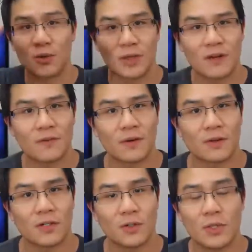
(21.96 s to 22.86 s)
So without
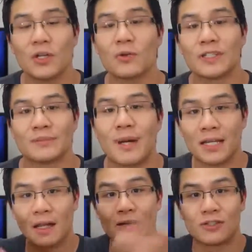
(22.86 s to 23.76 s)
further ado, here is
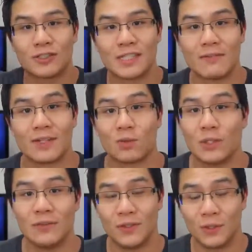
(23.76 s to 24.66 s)
my Launcher 7
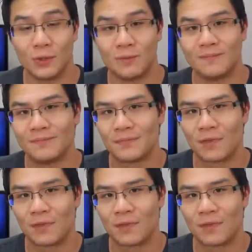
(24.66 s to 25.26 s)
review.